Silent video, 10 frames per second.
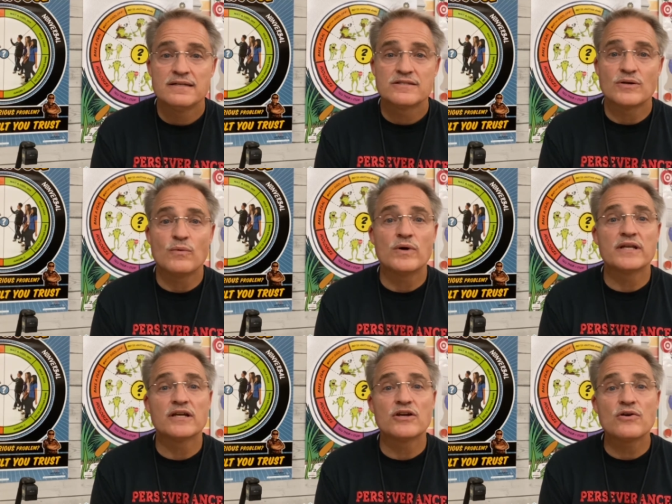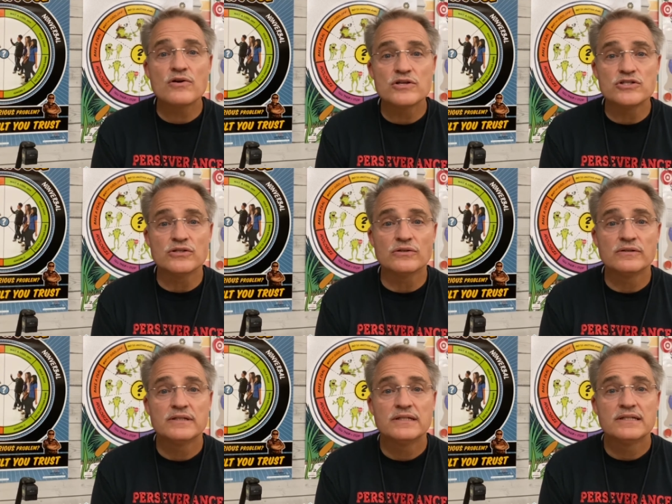So, I want to encourage you
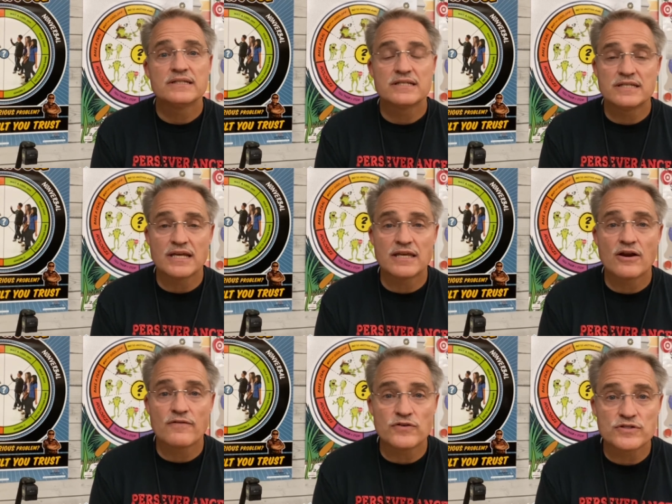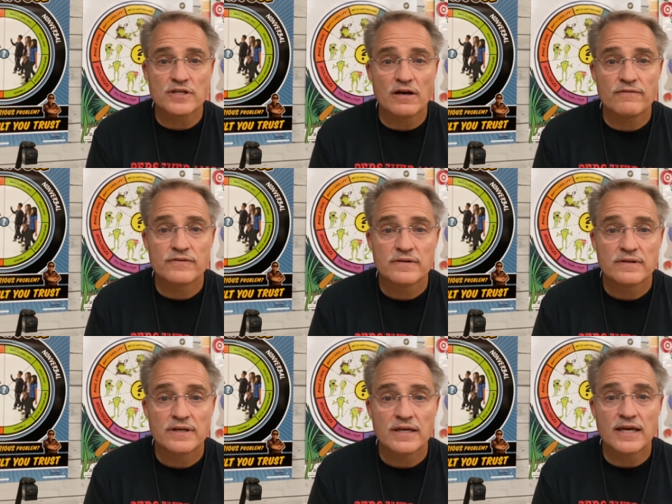to take care of yourself
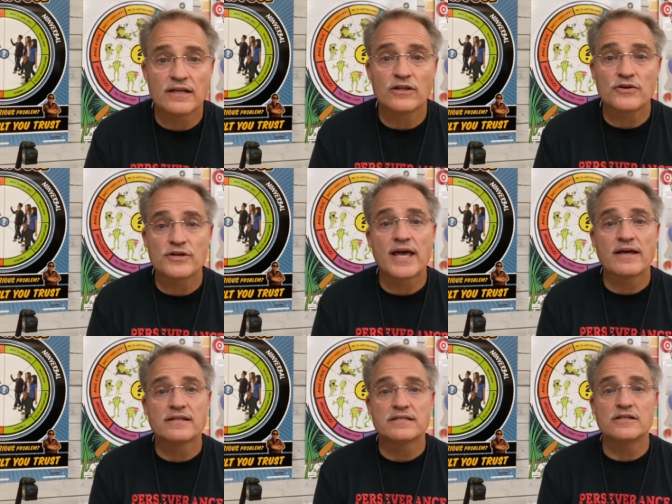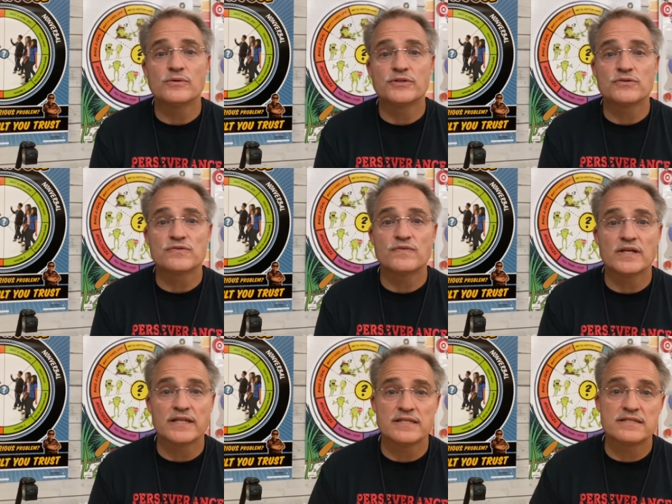and learn how to deal with those
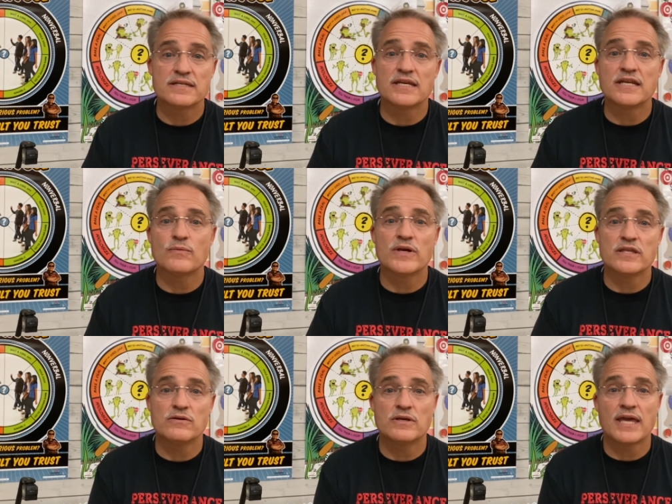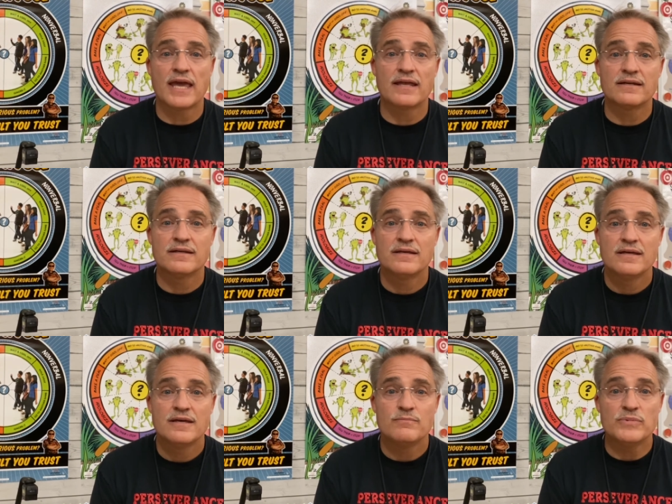feelings any way that you can.
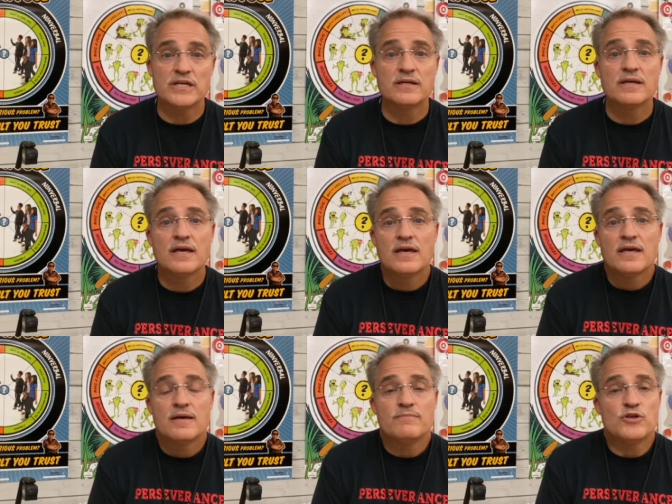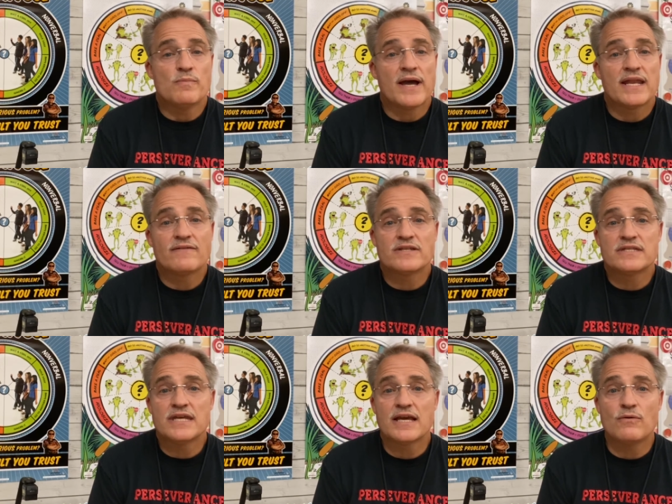Be you might have to
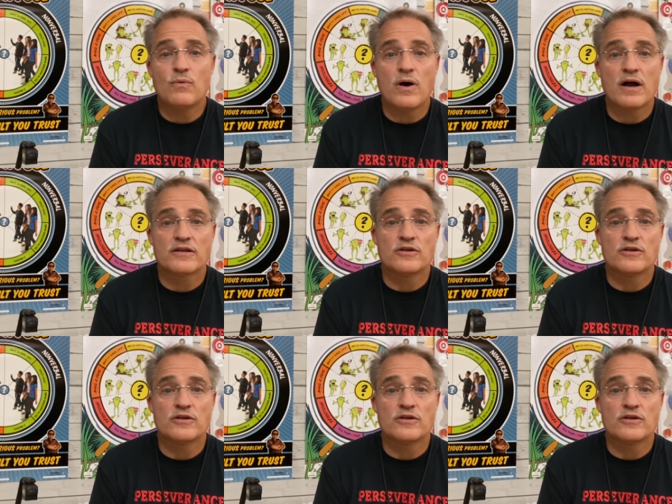take a walk.